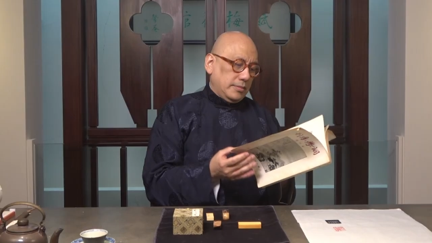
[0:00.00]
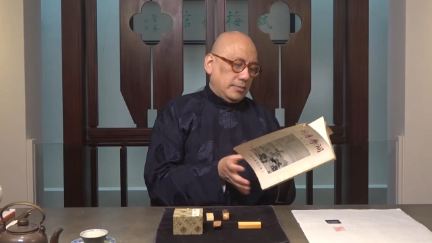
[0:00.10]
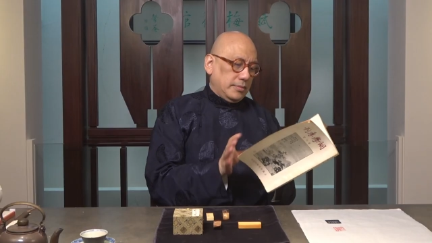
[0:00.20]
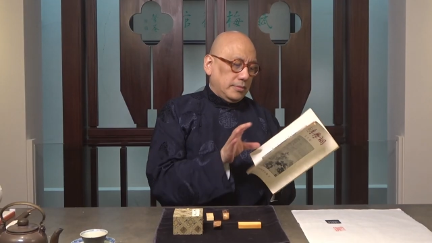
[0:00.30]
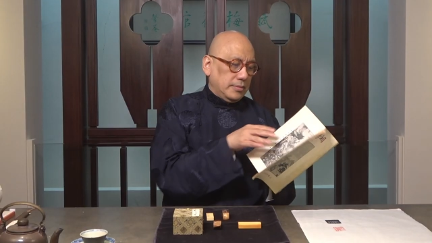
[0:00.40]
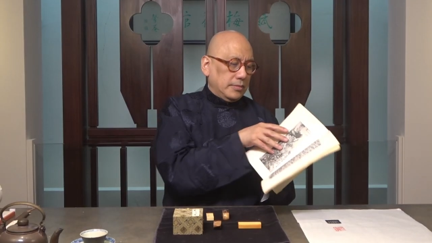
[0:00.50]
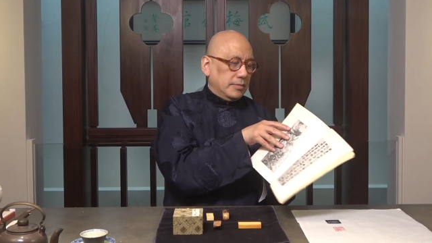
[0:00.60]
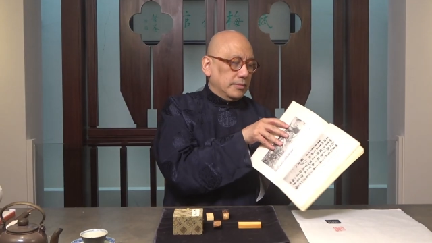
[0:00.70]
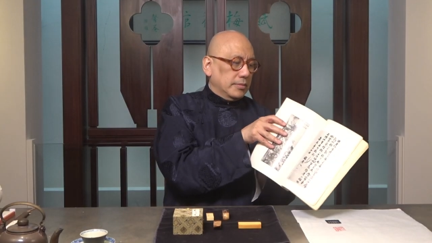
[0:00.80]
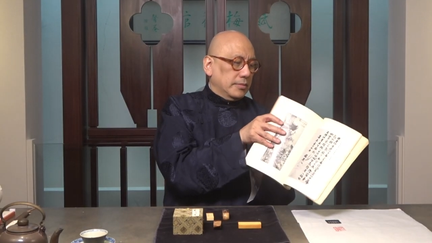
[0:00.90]

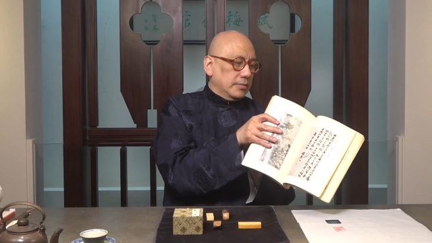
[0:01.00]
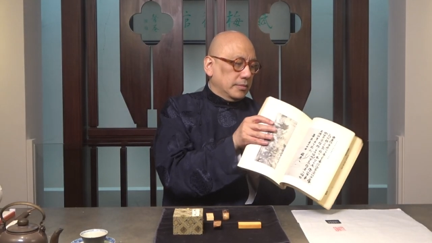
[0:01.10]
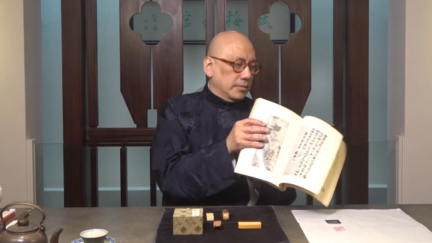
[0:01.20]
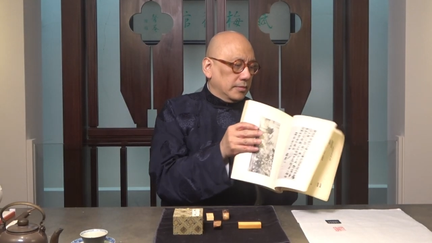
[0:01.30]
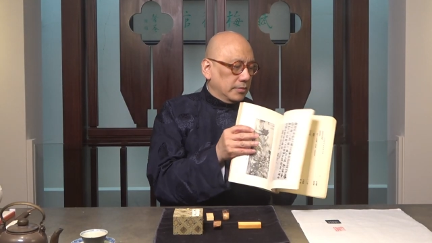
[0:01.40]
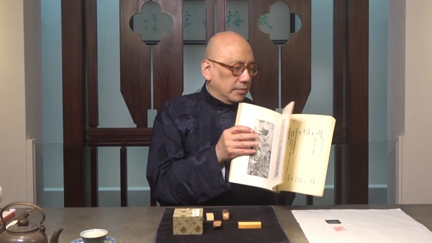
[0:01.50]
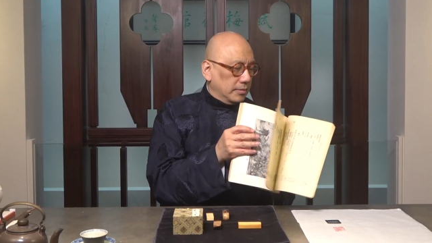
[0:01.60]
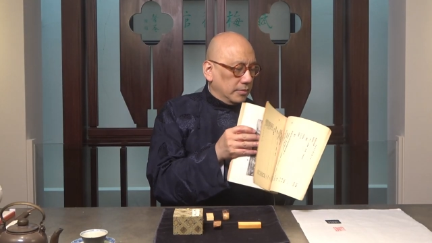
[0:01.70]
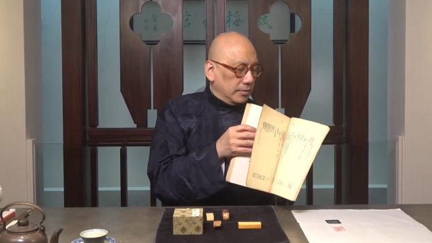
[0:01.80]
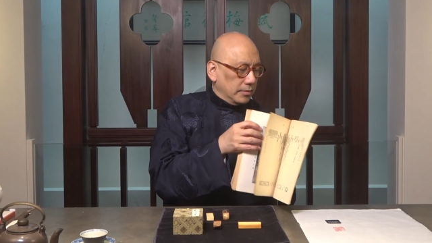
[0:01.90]

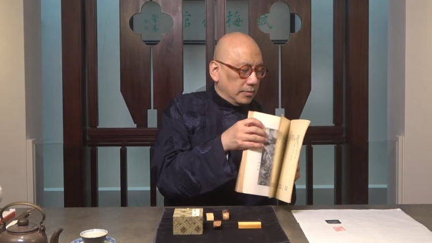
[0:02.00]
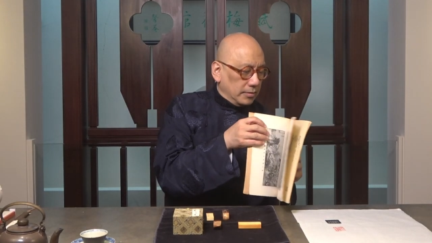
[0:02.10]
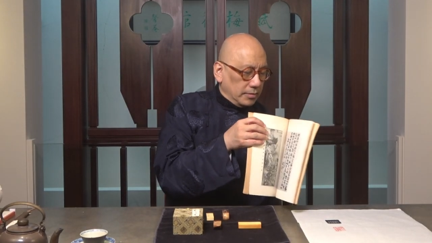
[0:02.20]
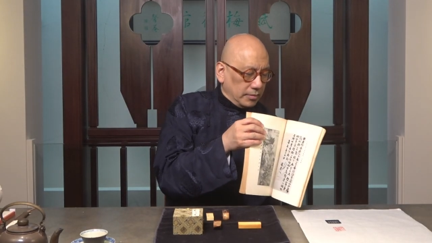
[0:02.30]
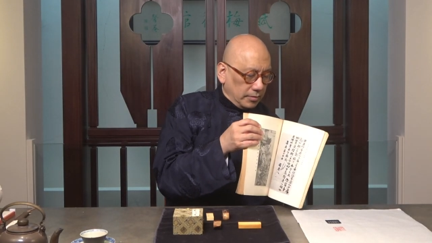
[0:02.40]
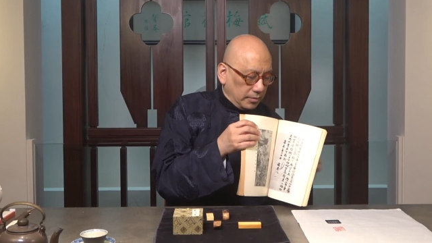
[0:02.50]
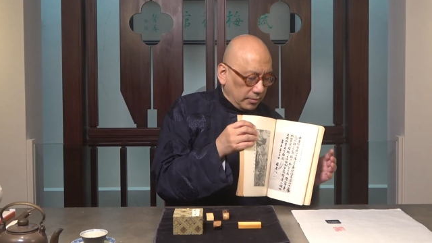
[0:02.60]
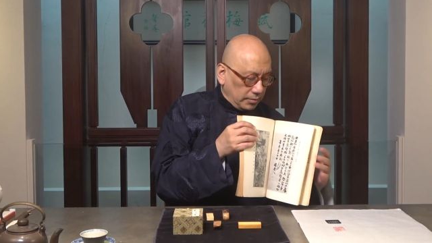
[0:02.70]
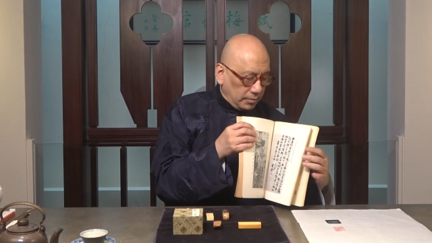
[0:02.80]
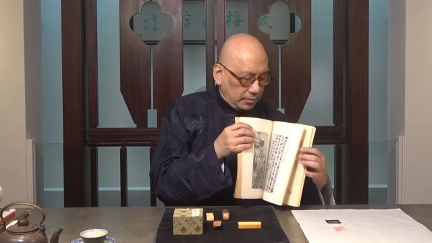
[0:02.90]

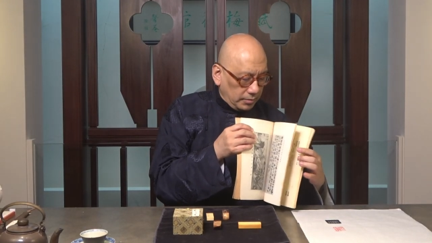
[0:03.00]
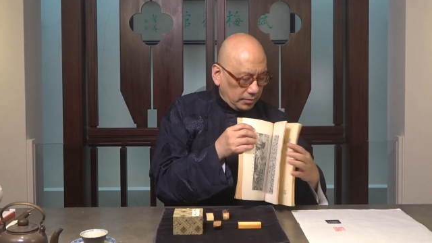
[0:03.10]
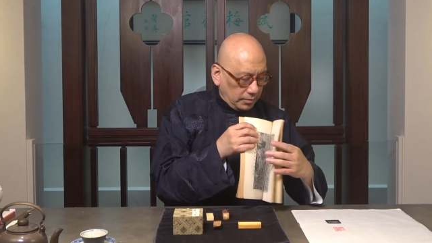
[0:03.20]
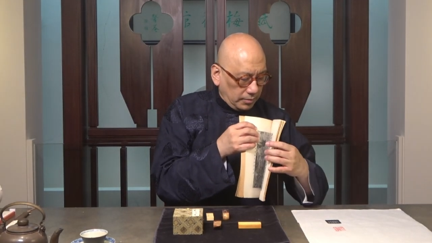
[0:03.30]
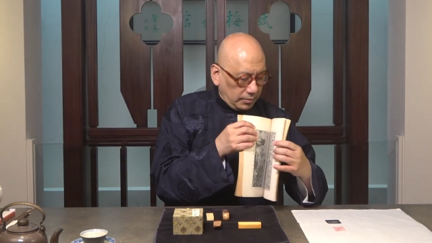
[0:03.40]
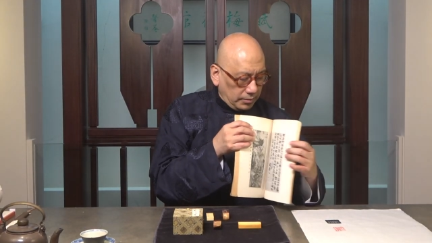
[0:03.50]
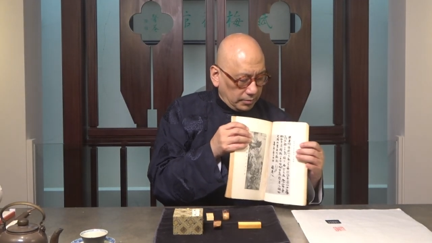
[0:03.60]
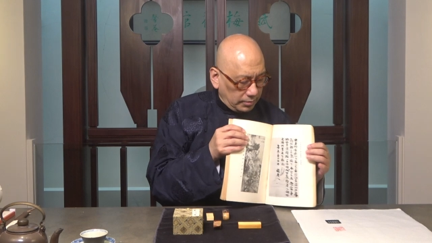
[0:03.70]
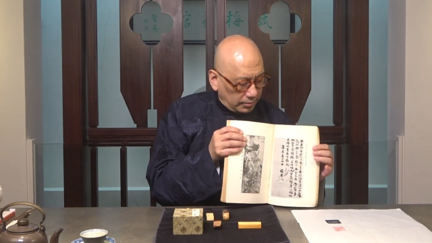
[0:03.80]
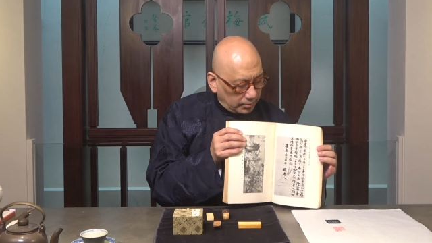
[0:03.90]

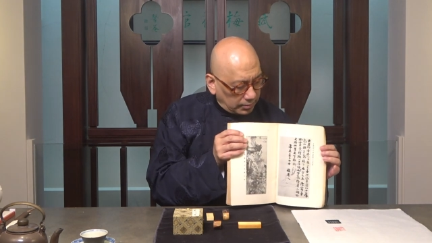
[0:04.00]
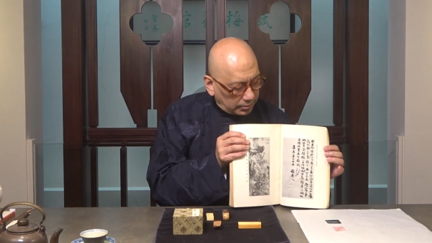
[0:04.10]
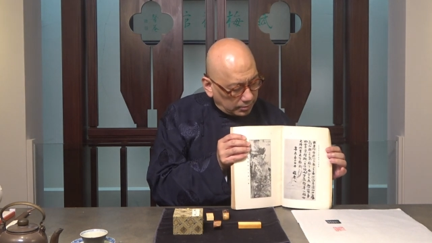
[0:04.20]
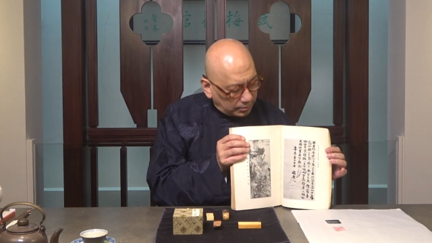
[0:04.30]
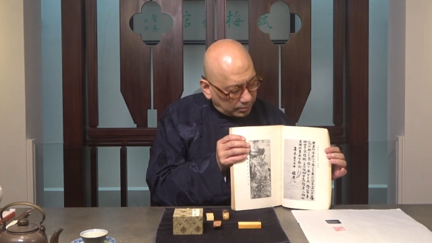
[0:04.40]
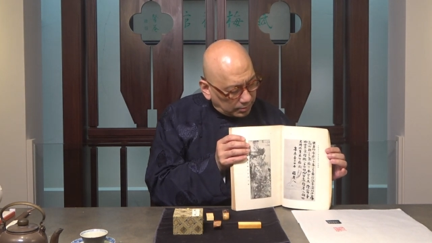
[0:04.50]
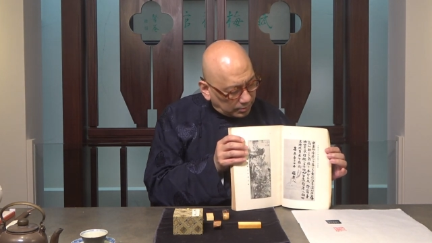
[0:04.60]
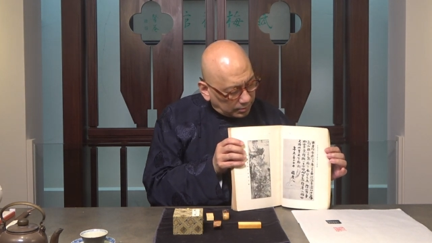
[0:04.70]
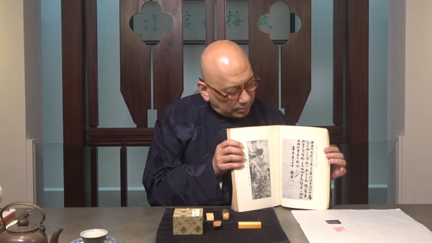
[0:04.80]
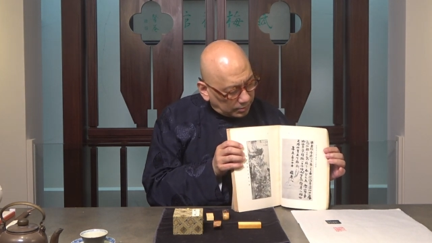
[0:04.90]

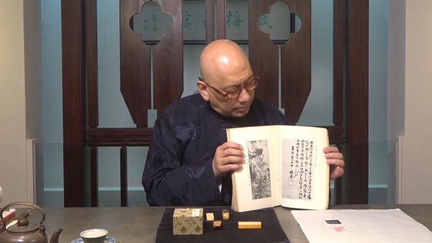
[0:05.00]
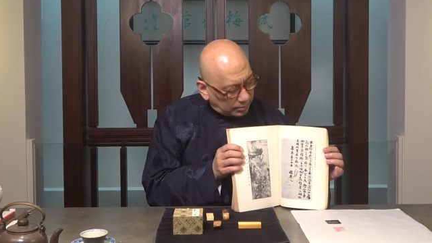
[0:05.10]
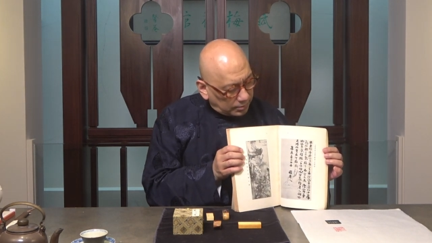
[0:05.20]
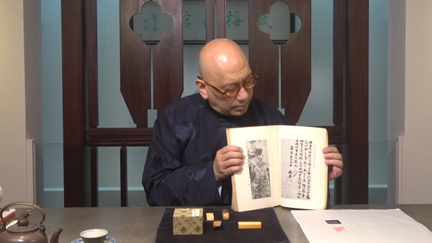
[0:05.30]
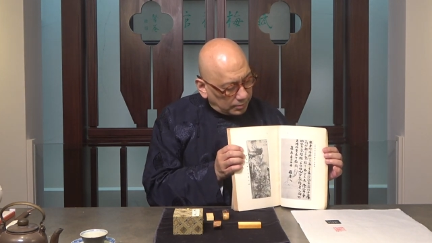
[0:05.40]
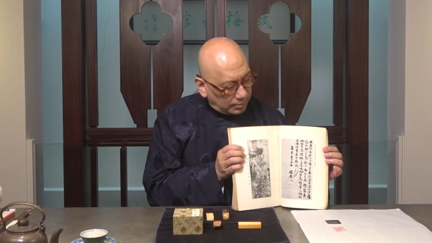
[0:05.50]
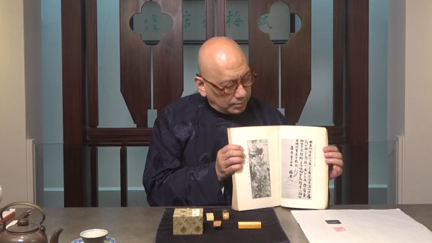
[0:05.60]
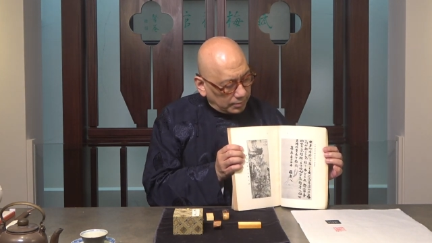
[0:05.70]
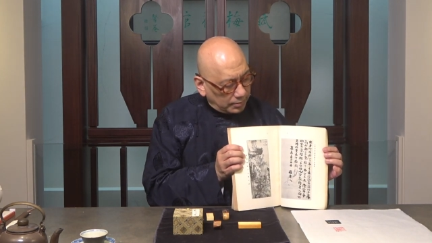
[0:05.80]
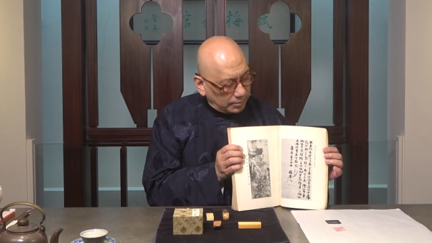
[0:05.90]

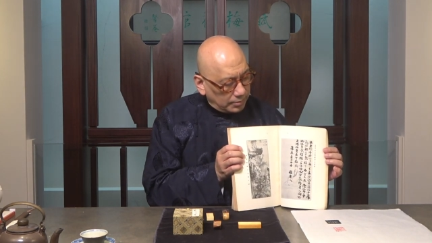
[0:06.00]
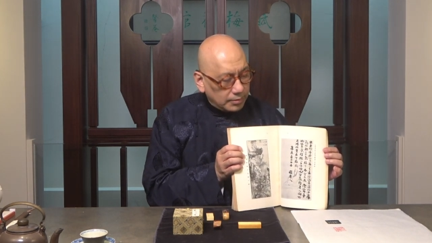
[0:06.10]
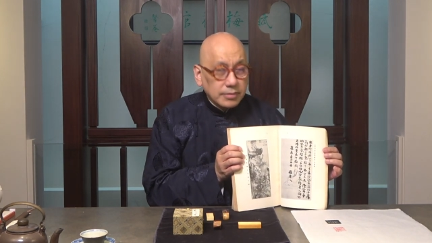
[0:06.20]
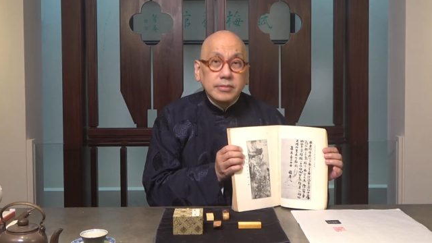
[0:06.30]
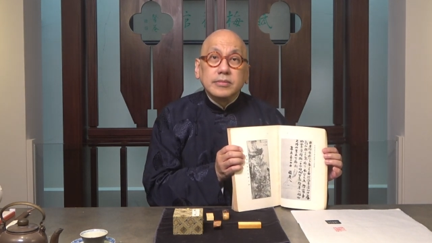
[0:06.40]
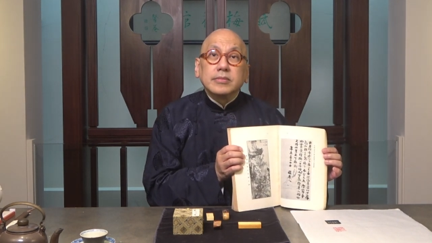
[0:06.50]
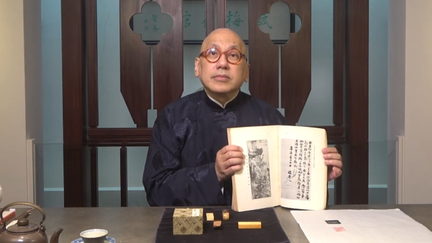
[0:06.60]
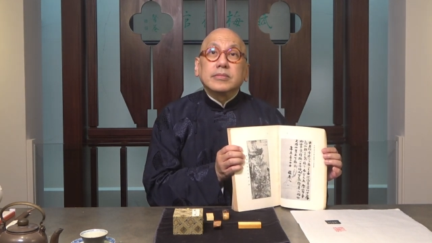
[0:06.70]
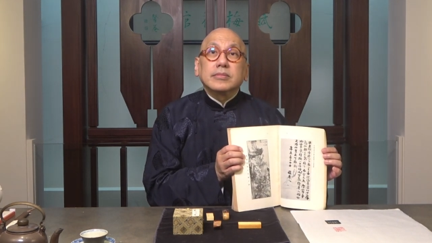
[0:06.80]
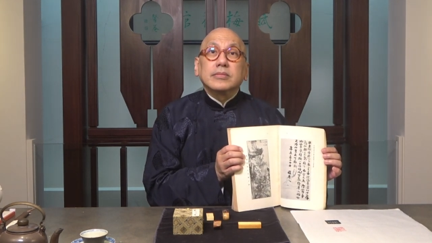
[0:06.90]

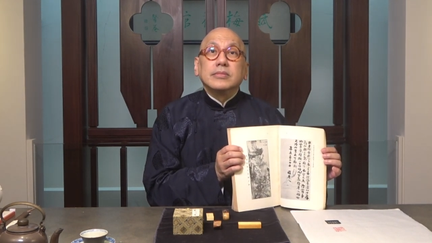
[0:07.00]
(no one is talking)